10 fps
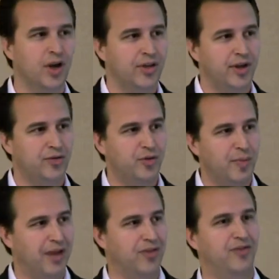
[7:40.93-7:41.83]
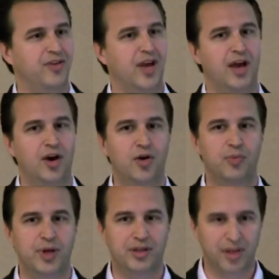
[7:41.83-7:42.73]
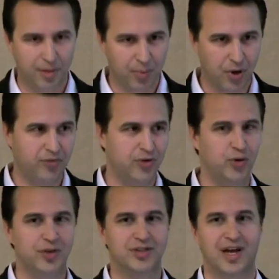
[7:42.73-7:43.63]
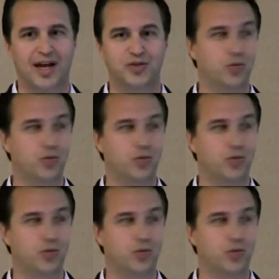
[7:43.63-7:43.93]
they used to make the CIO be the person who decides